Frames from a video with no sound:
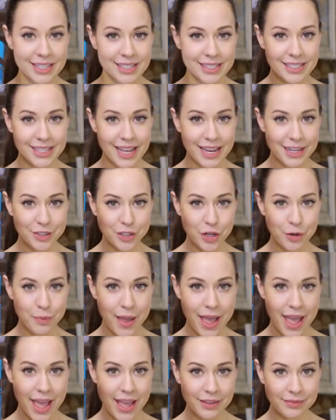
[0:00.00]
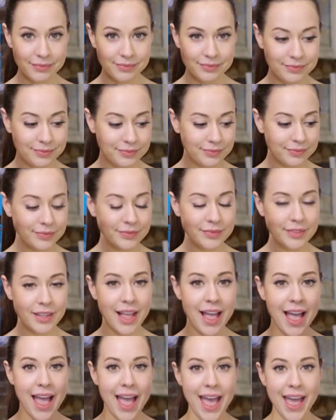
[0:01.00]
St.Tropez,
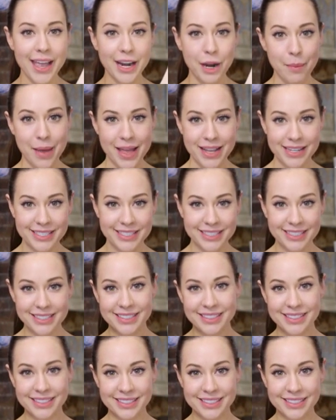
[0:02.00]
and a mitt.